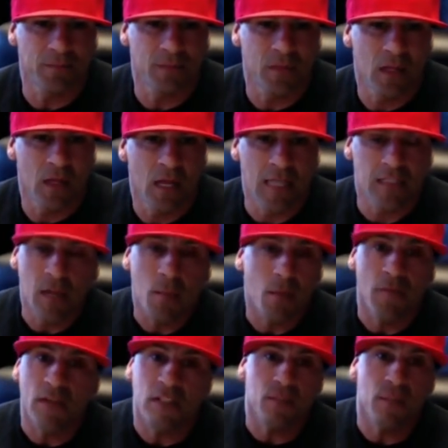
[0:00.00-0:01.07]
And some of
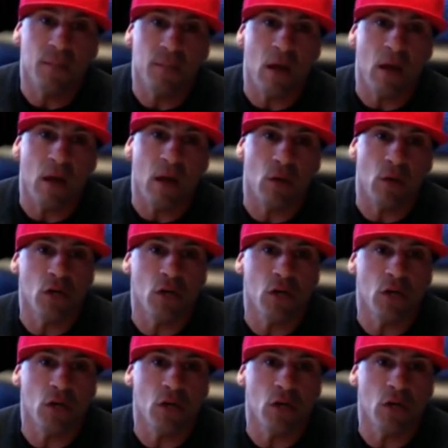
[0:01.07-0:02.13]
it's
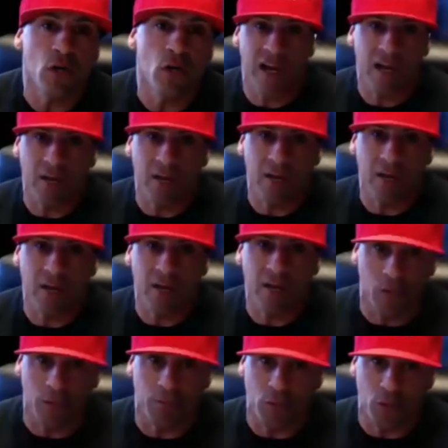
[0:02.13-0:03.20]
malnourished, straight out
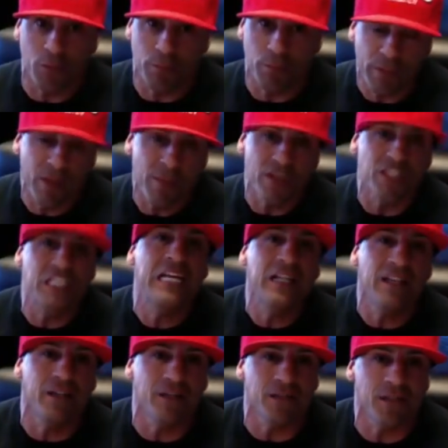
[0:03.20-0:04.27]
like you're you're pretty much
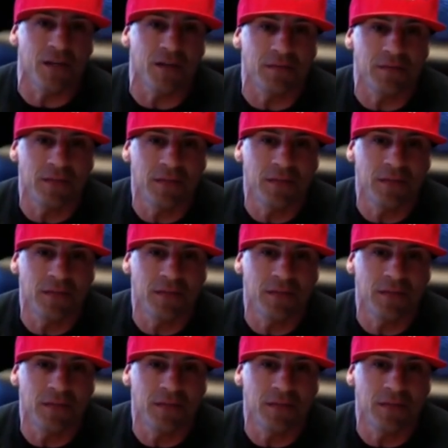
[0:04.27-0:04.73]
killing yourself,